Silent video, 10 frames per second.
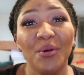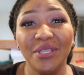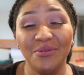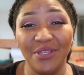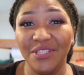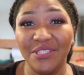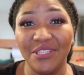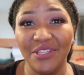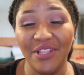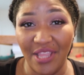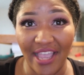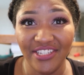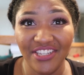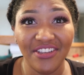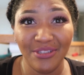which was
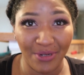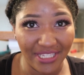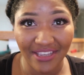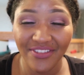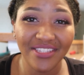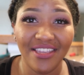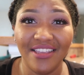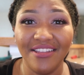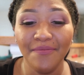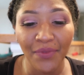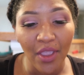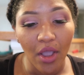last year, 2017,